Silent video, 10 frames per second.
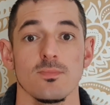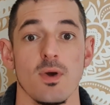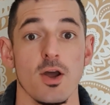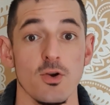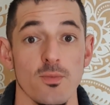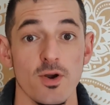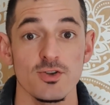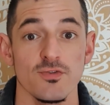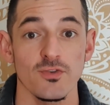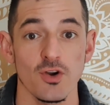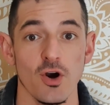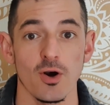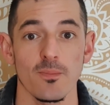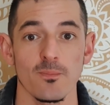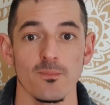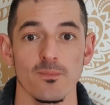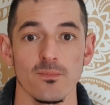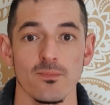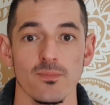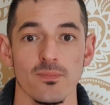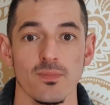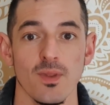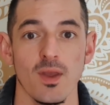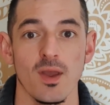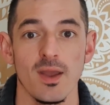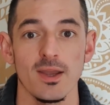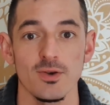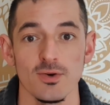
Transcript: I almost forgot. In